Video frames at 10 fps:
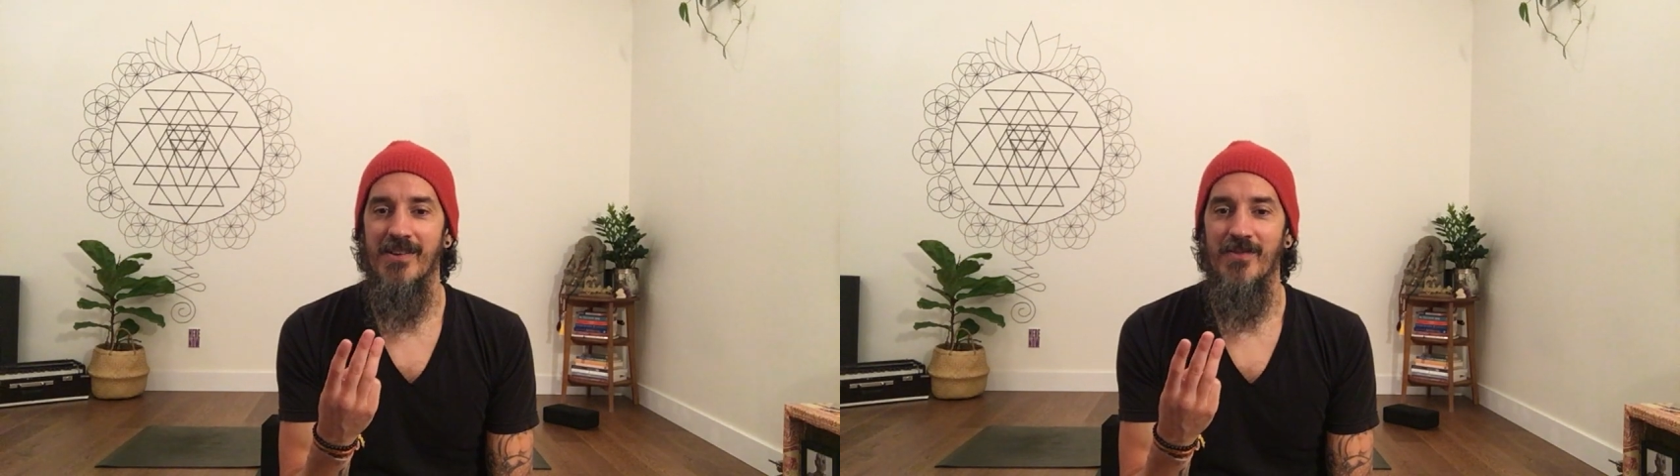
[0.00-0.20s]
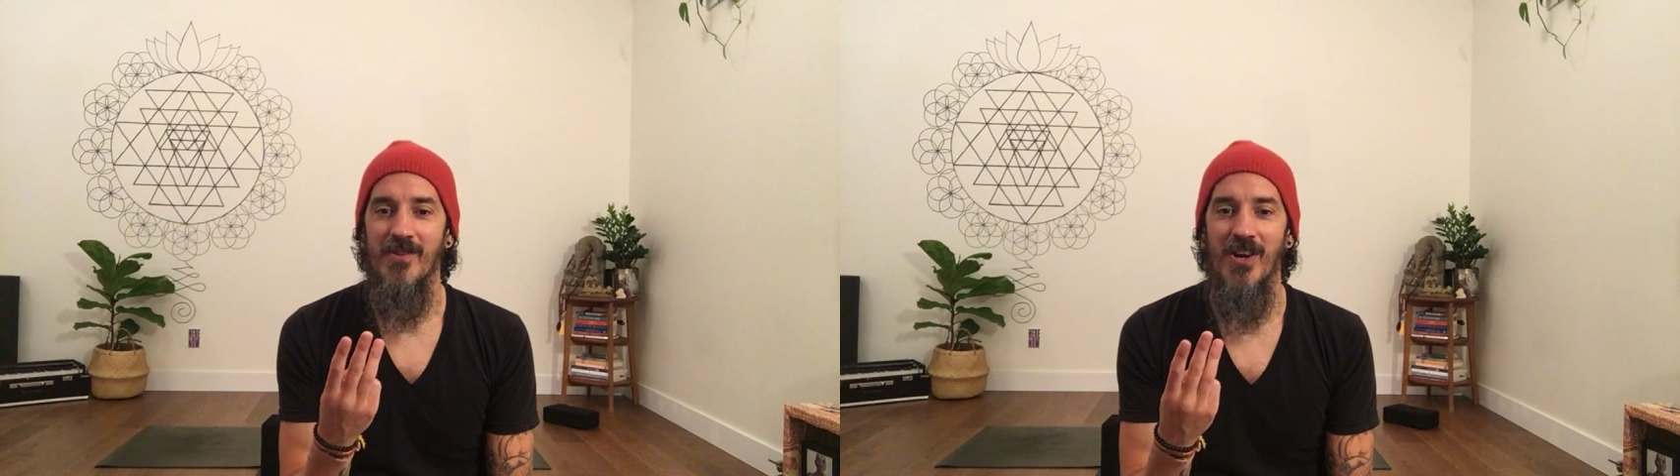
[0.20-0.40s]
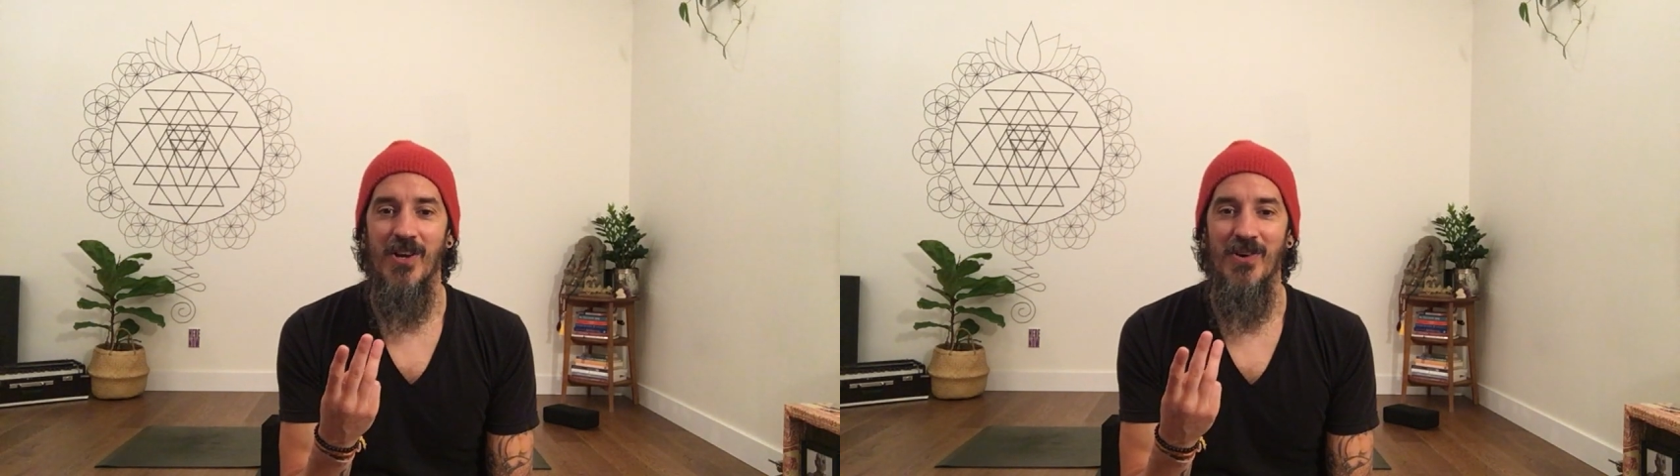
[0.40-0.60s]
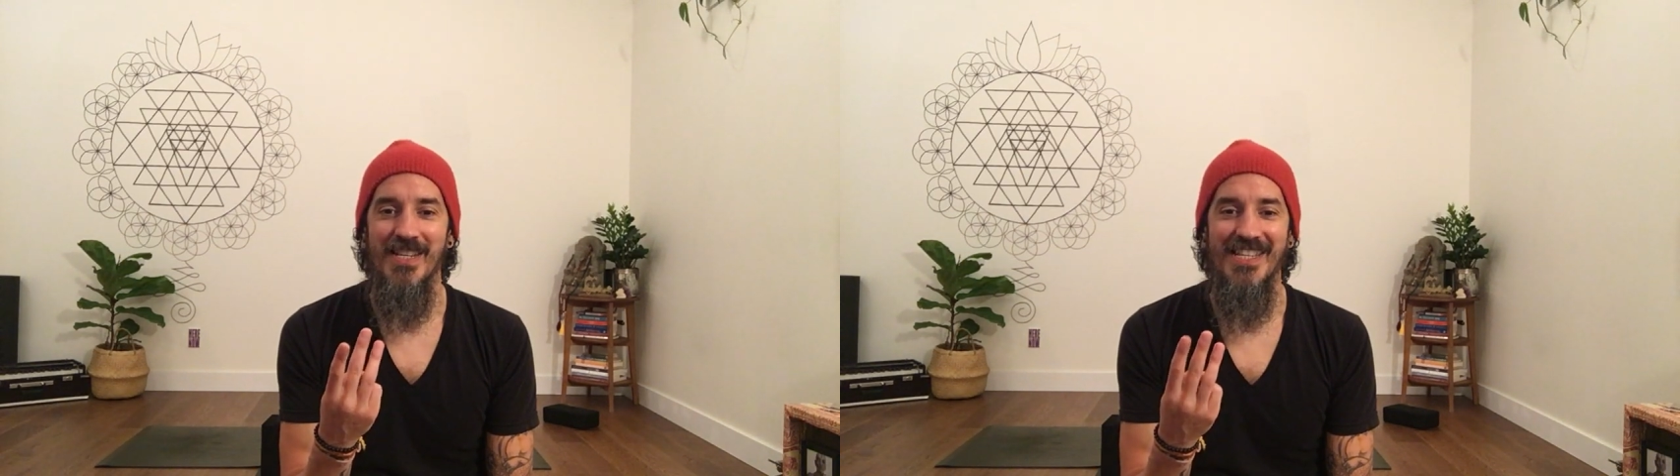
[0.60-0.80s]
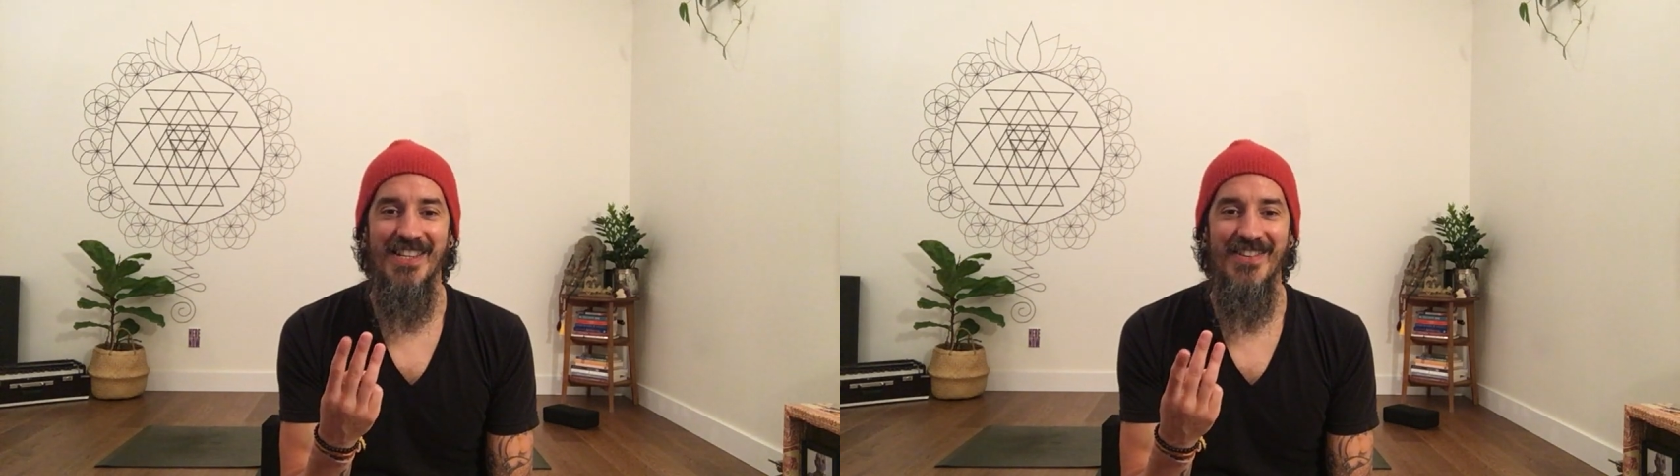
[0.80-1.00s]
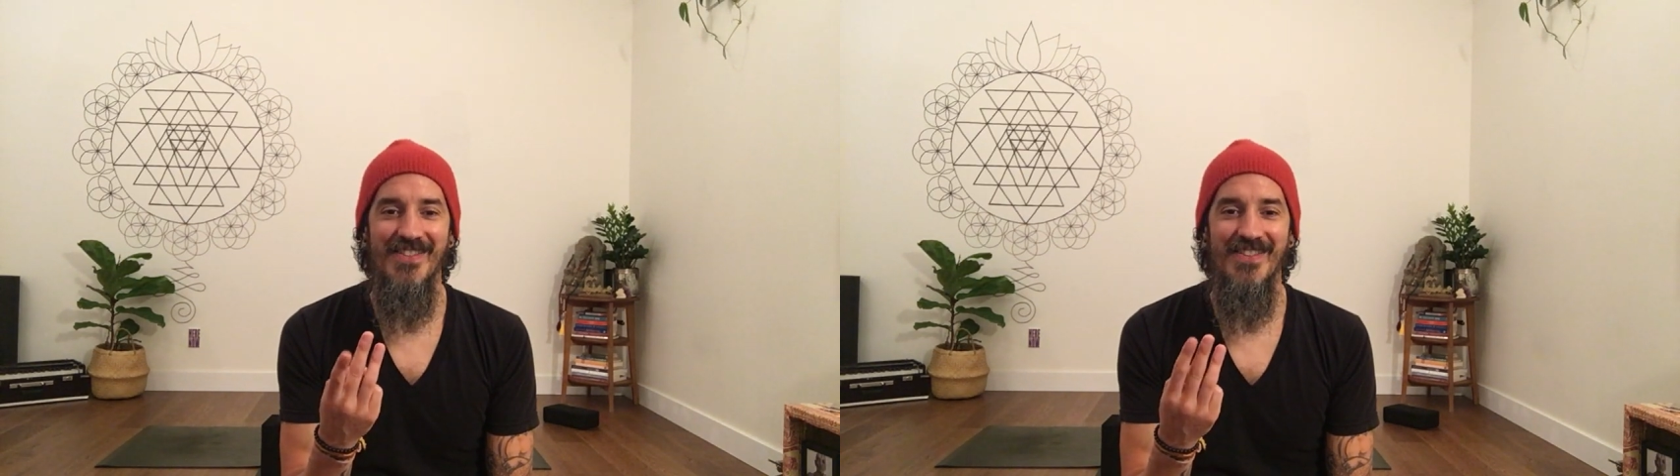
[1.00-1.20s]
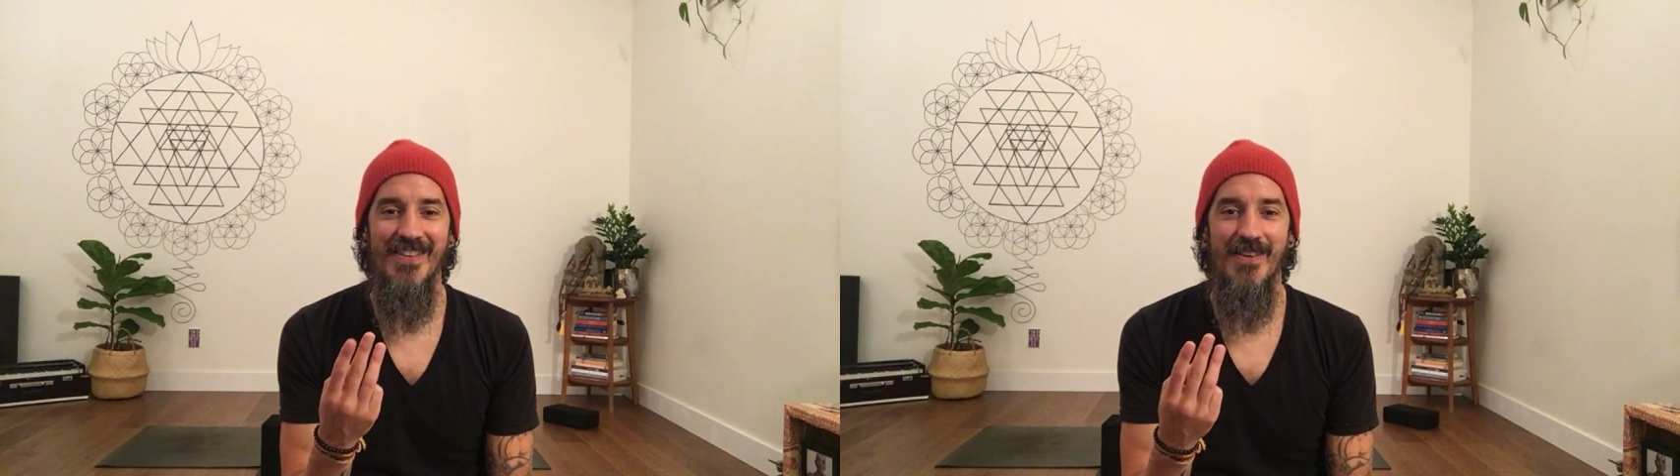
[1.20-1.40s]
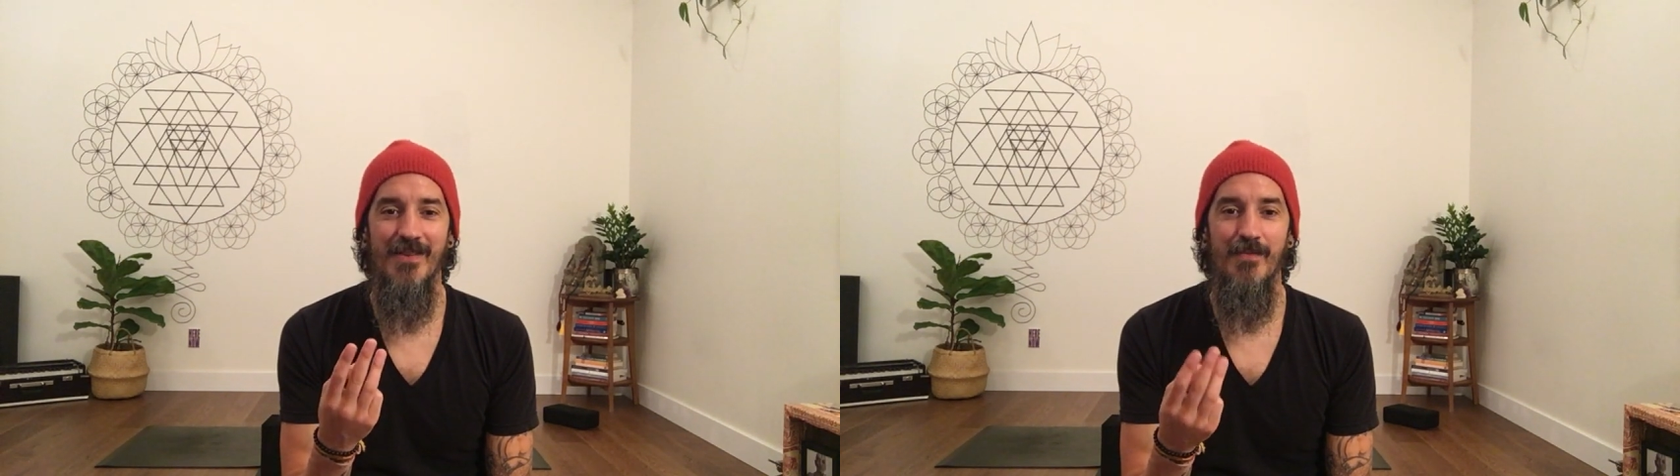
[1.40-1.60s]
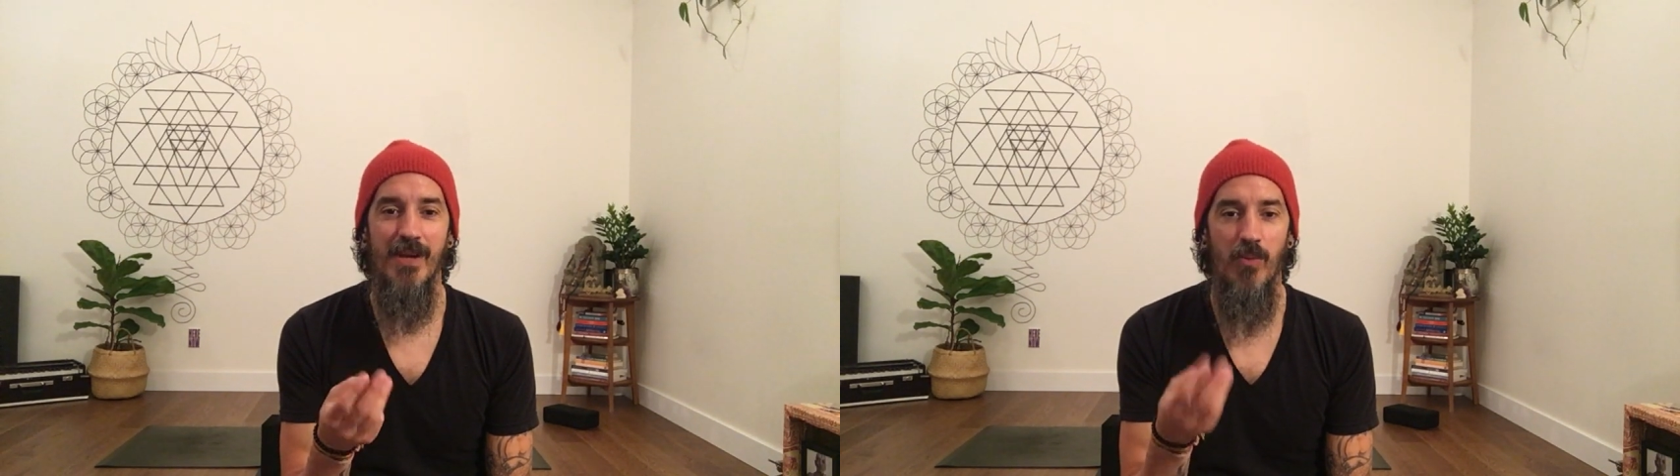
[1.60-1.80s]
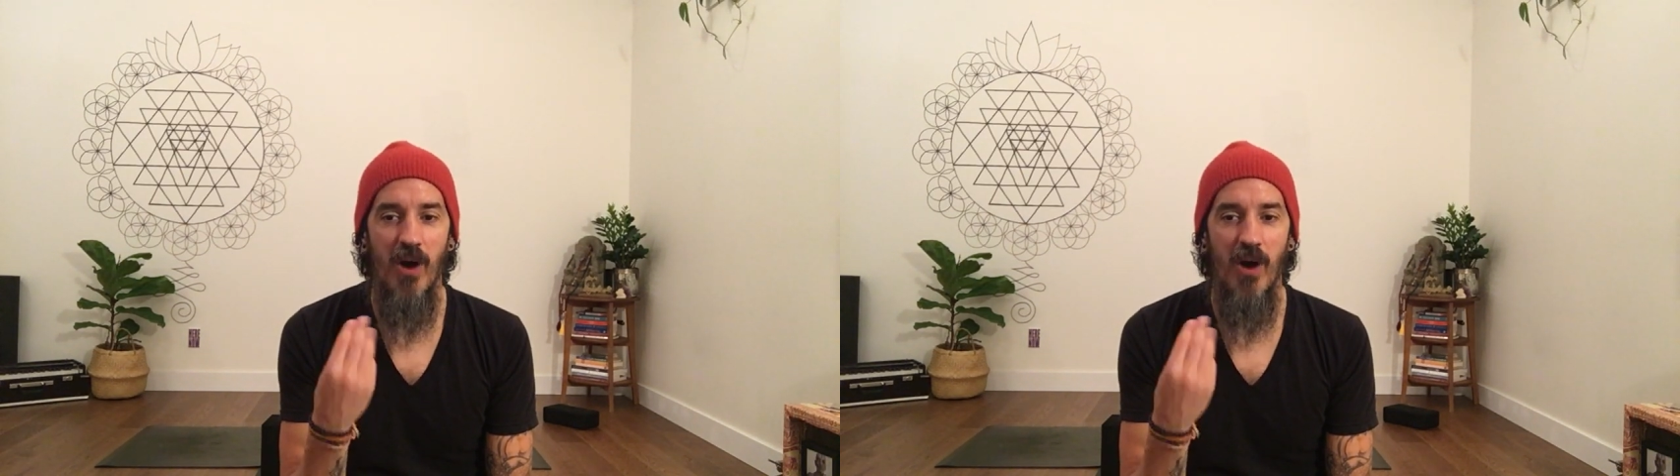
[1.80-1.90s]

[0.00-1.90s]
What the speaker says: we're not going to. But I